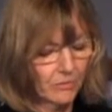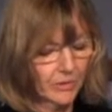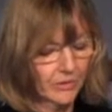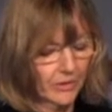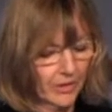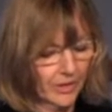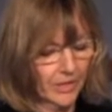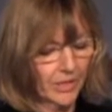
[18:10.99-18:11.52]

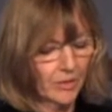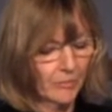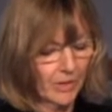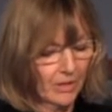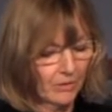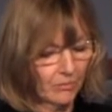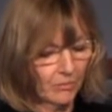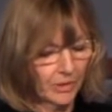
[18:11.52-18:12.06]
We're talking
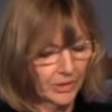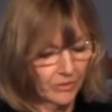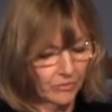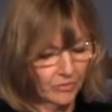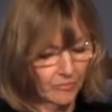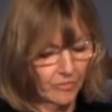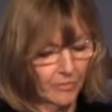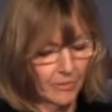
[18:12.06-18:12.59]
about when
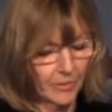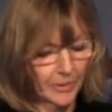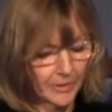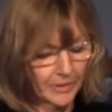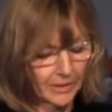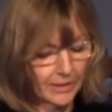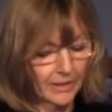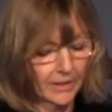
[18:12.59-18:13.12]
you were
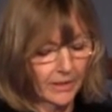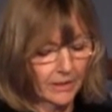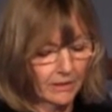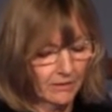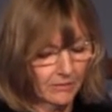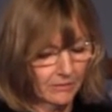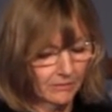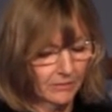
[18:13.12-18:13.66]
born.
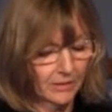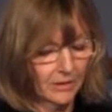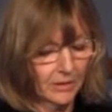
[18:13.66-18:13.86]
Yeah,